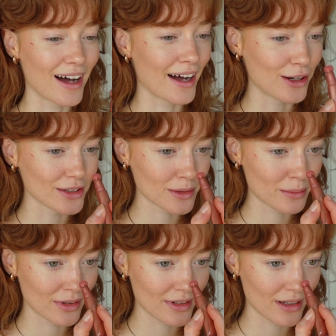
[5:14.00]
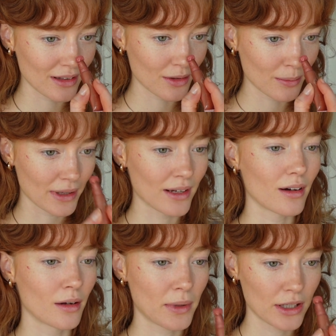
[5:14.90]
I also put a little bit
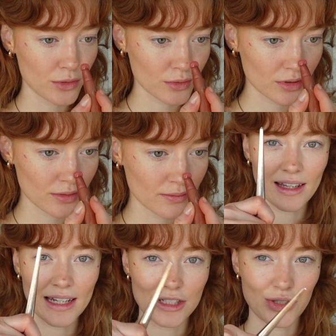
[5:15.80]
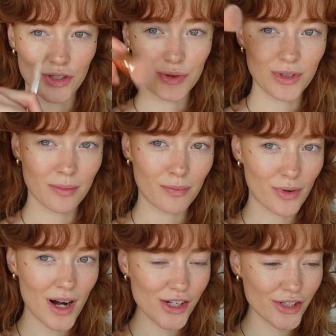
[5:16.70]
on my nose and I just use a
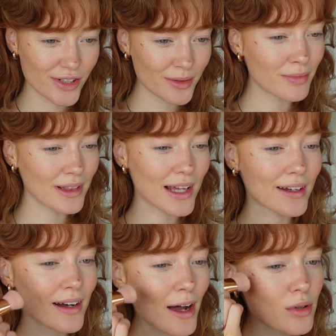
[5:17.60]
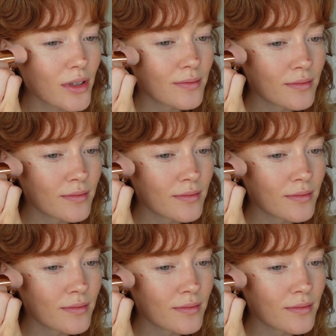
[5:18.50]
brush to blend it out.